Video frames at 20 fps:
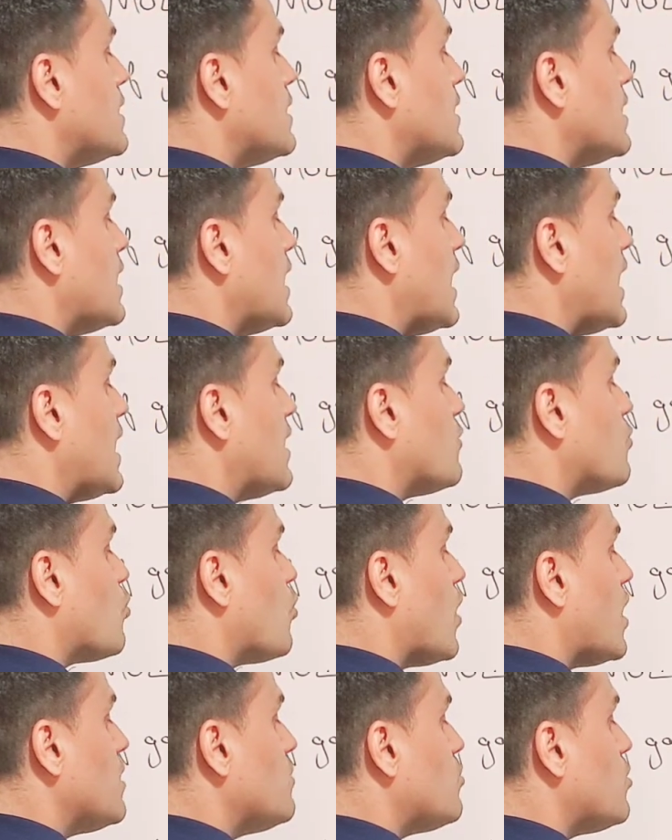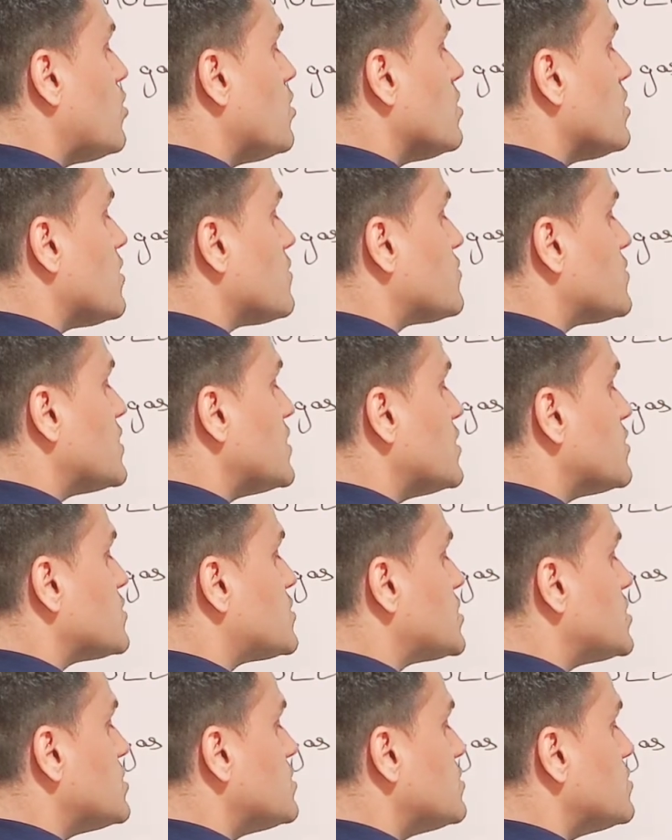And 1 mole of
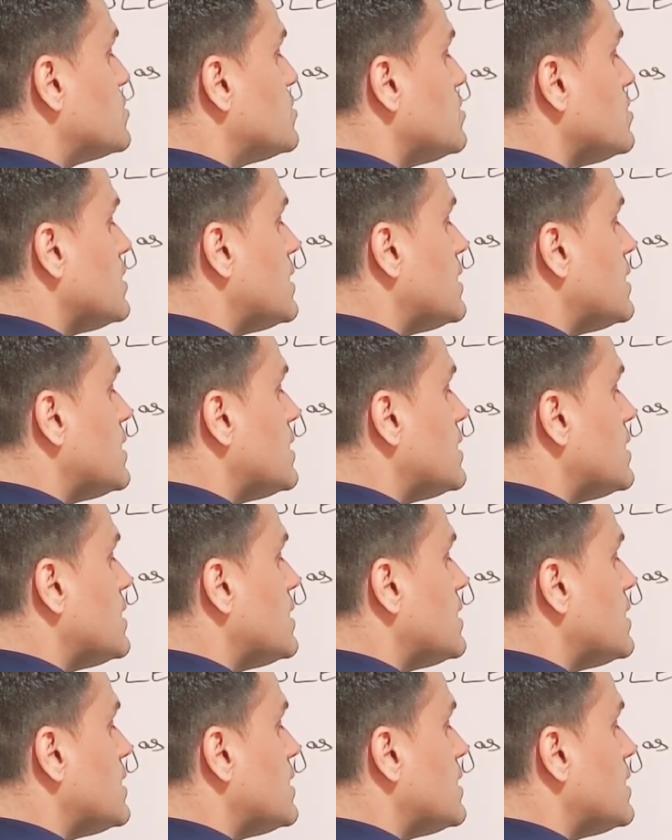CO2